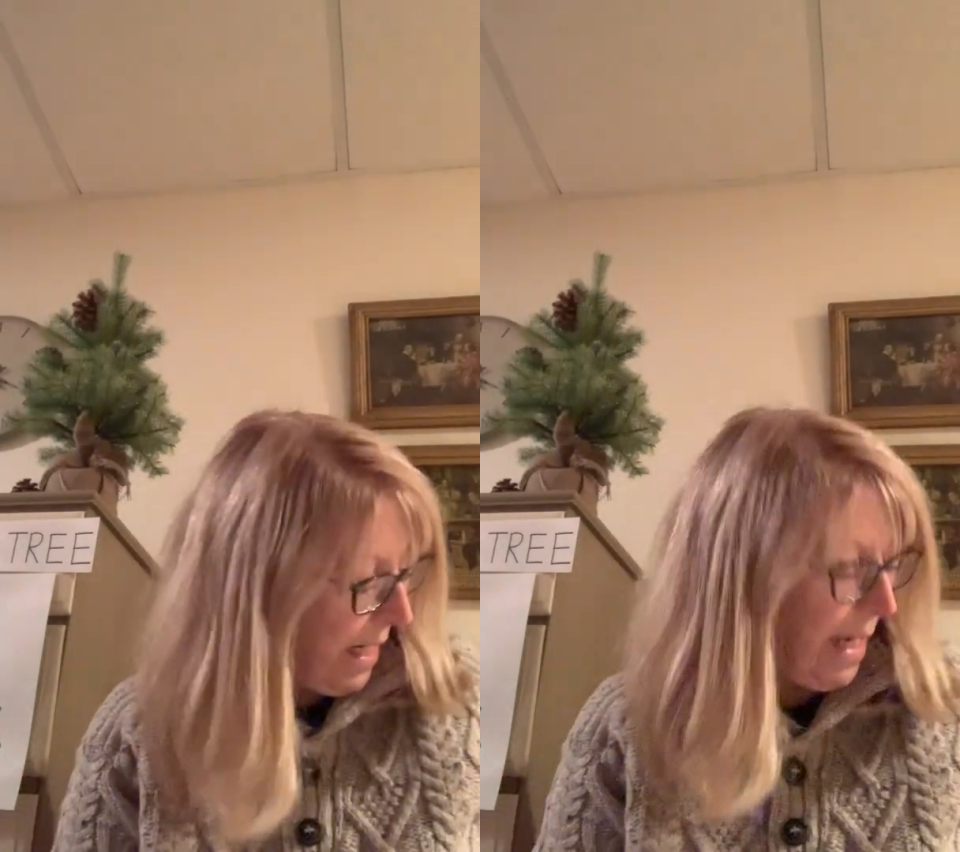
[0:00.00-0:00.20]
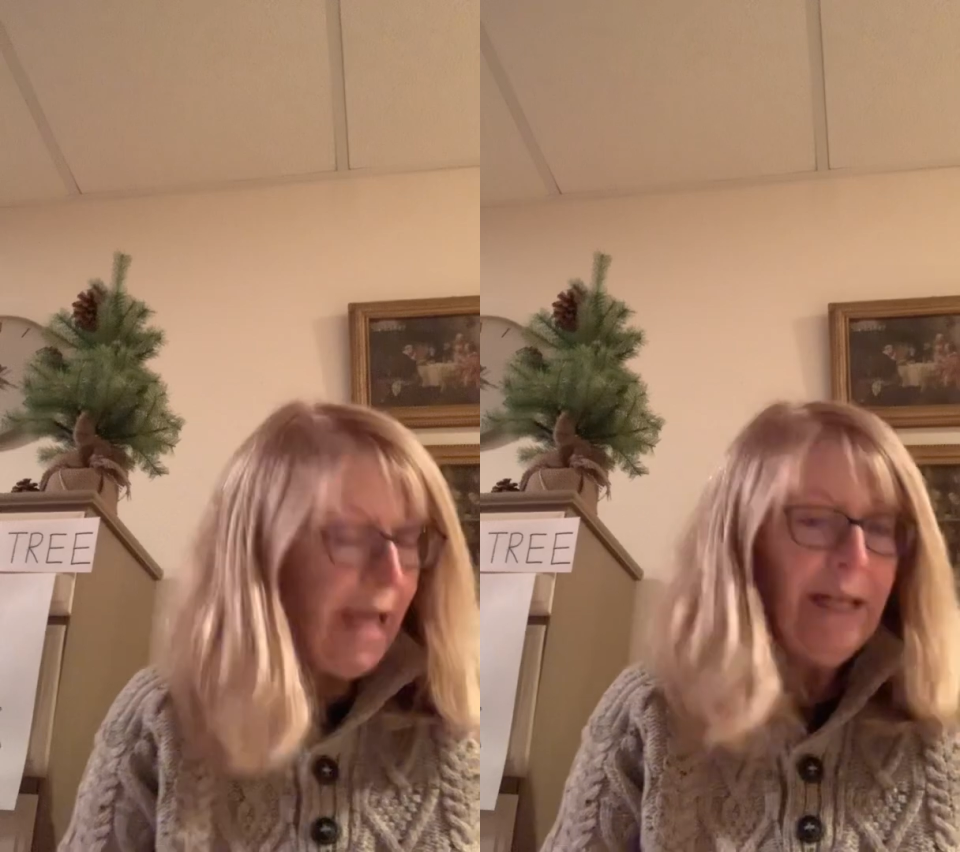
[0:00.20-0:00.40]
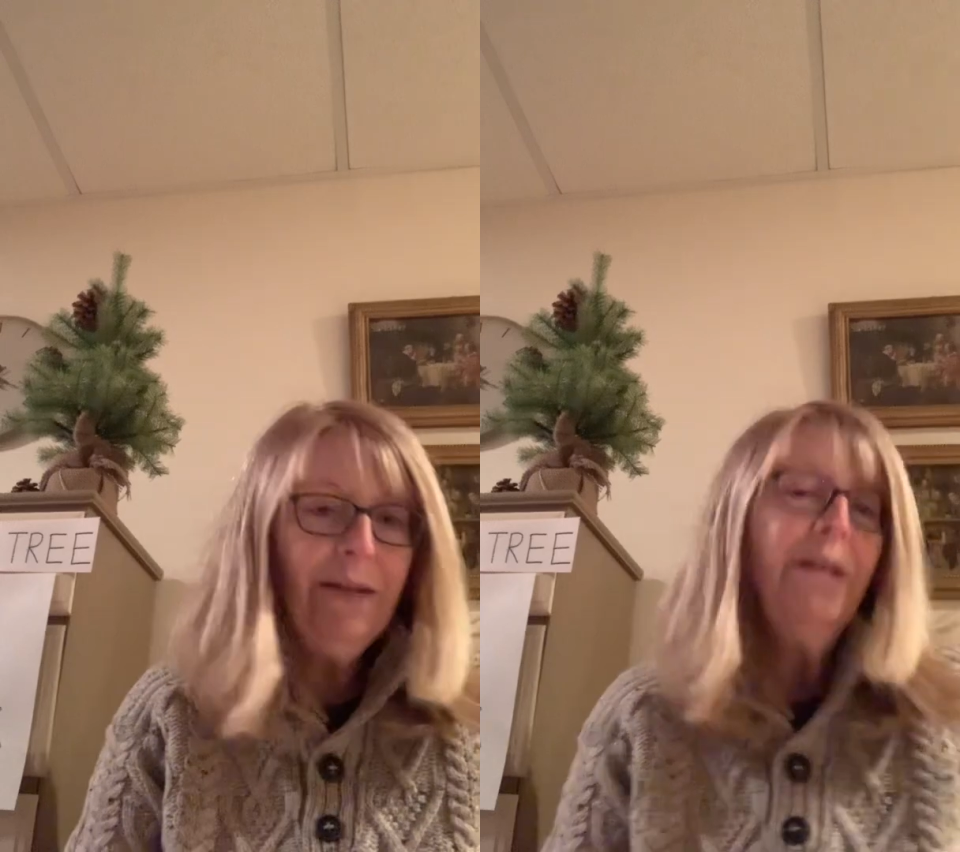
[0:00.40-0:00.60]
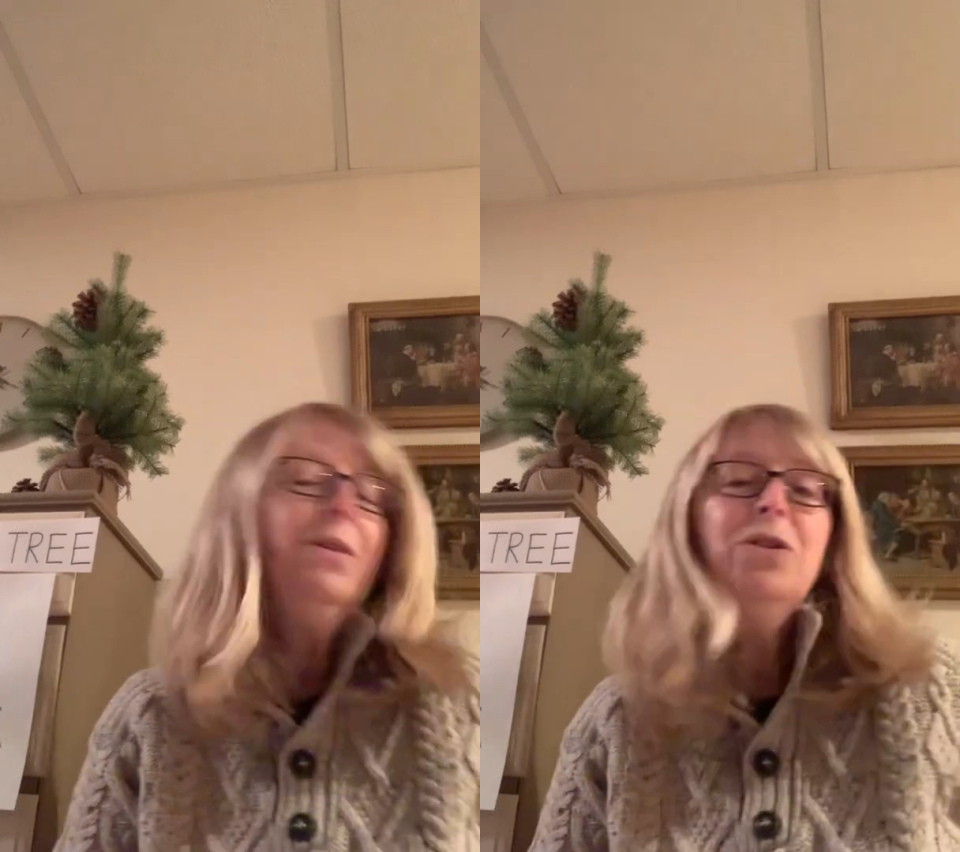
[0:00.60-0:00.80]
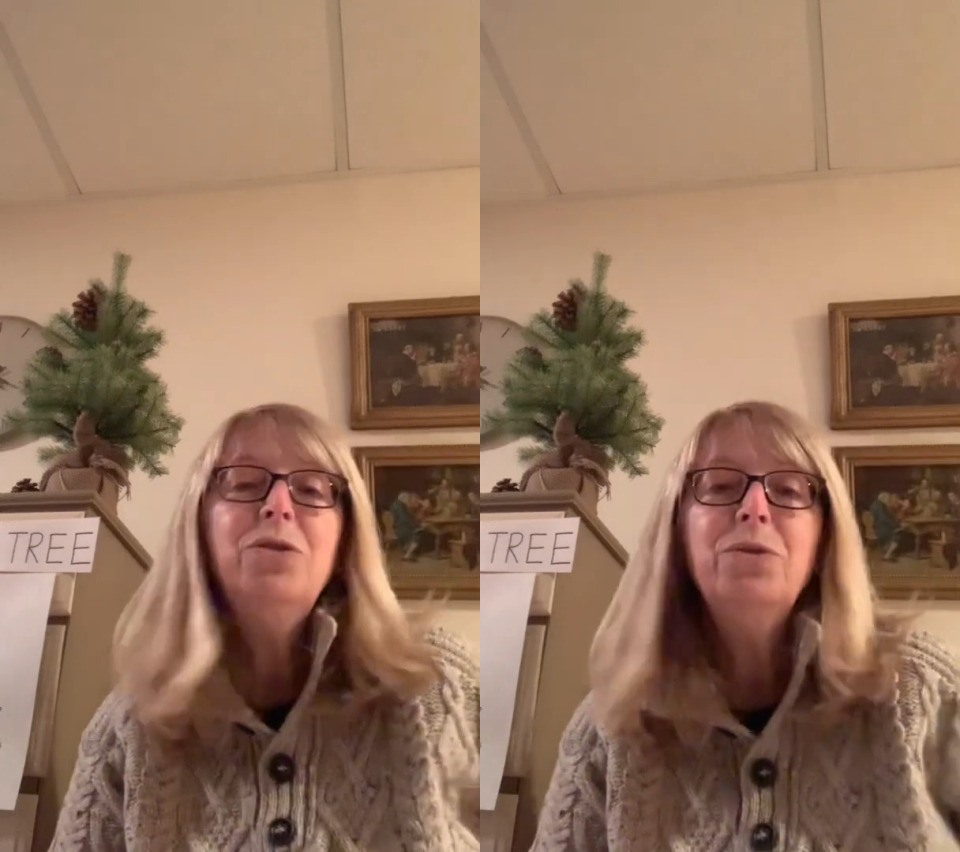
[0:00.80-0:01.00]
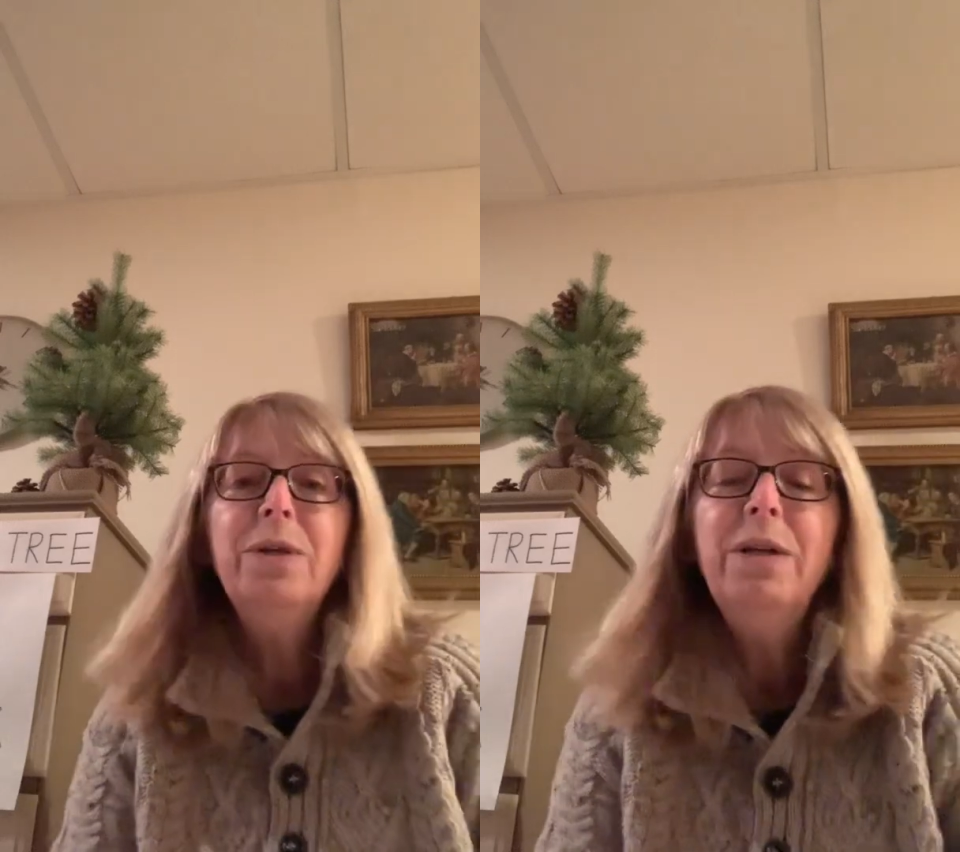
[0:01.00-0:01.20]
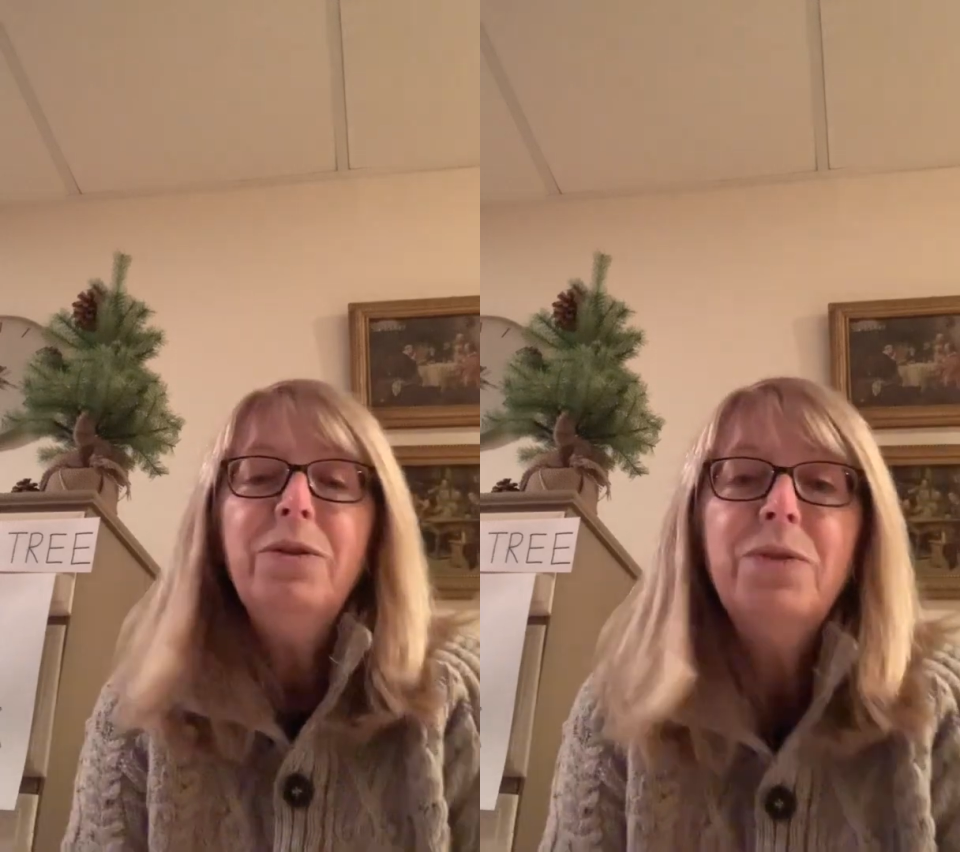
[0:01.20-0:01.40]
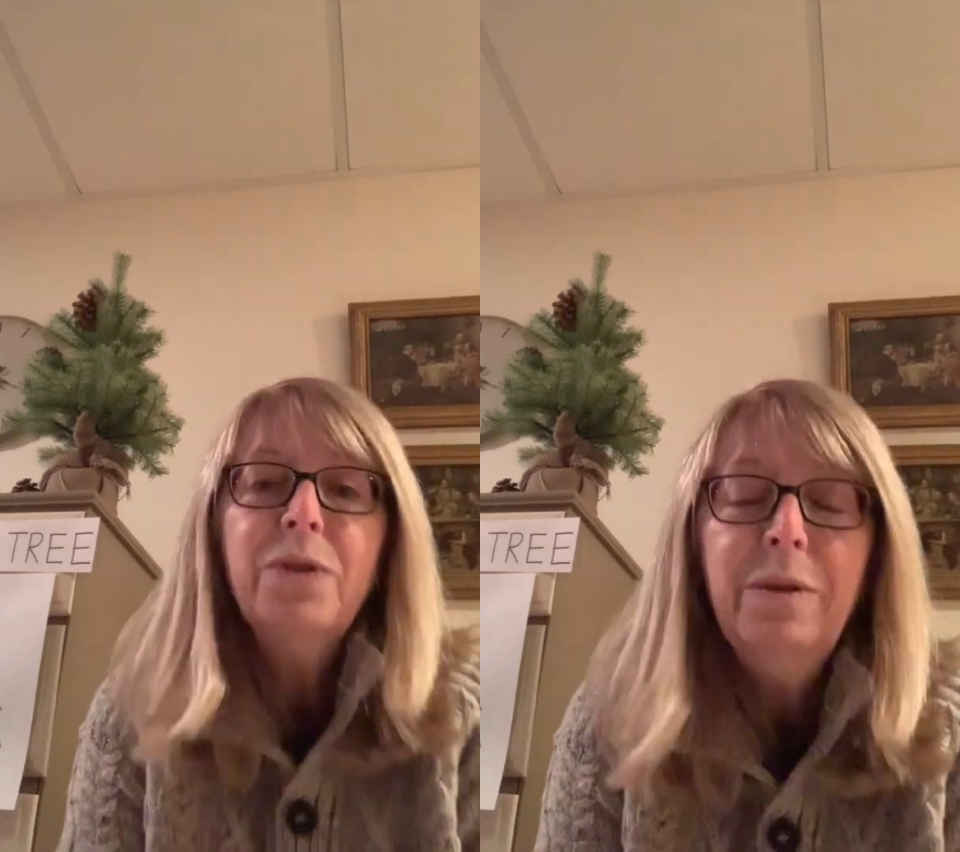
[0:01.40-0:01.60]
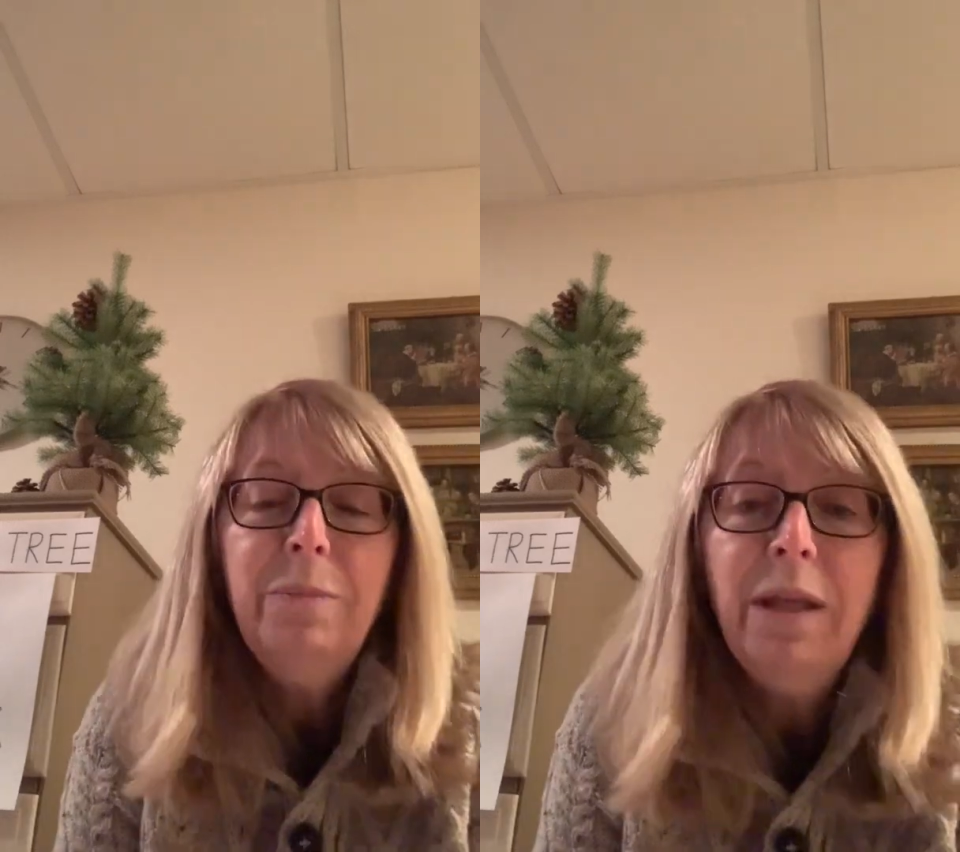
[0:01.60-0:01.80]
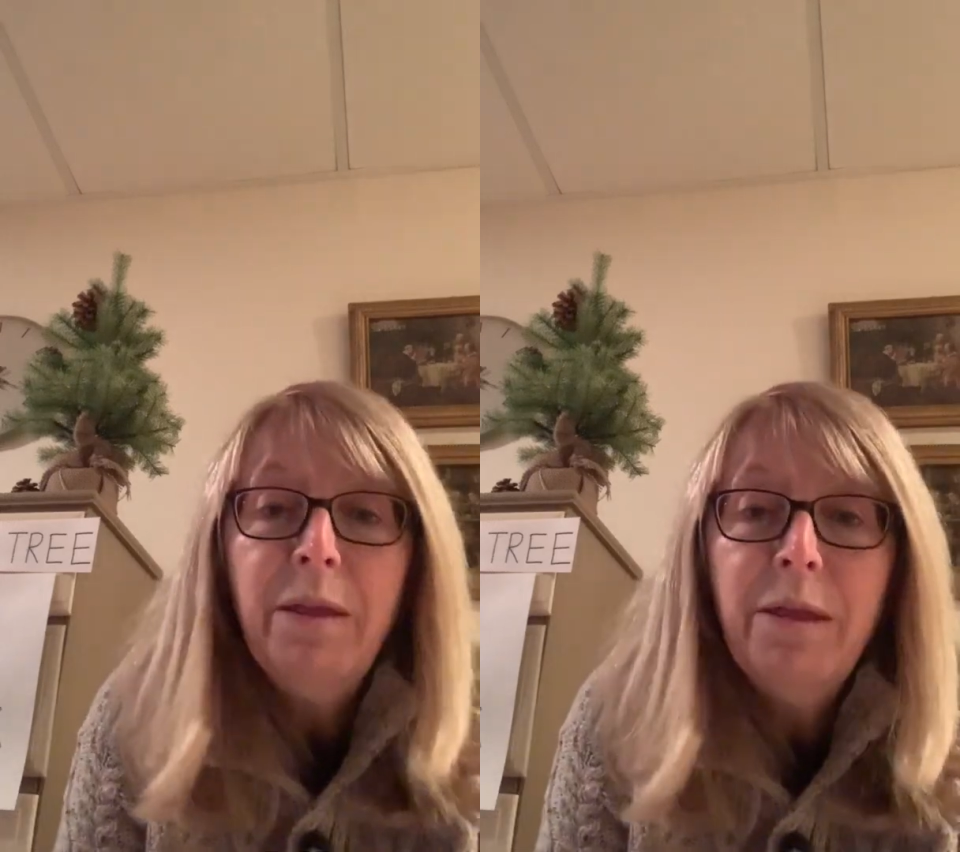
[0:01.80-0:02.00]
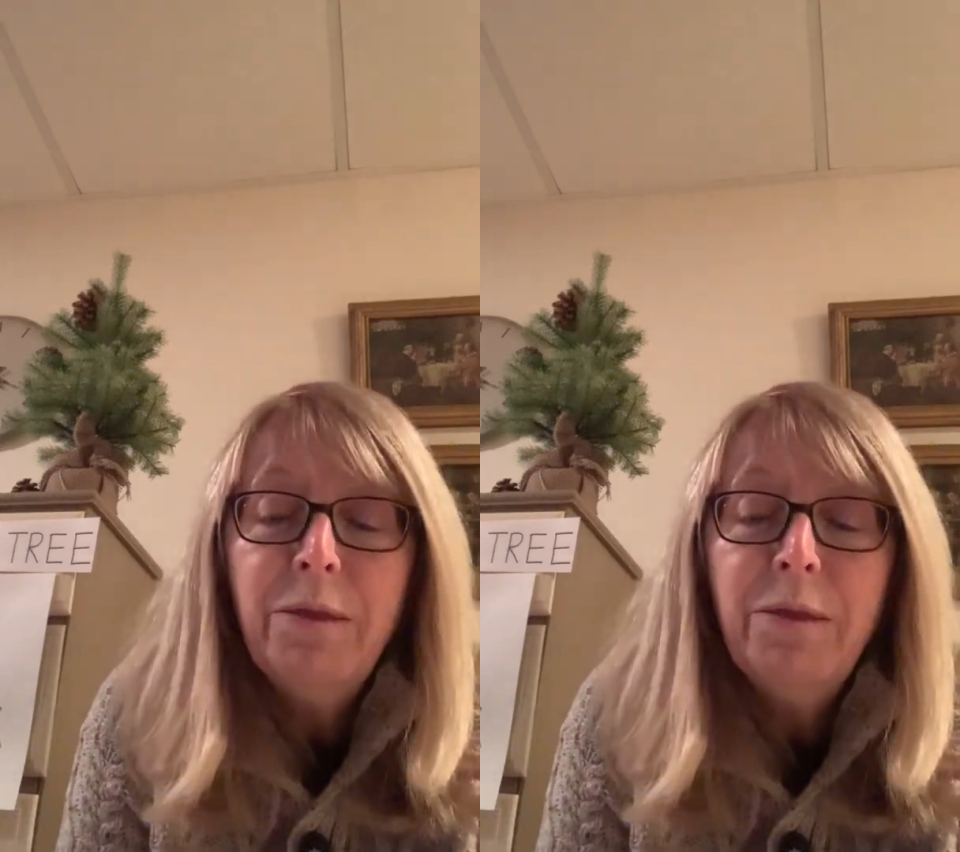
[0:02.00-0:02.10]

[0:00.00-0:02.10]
And in this story, there's going to be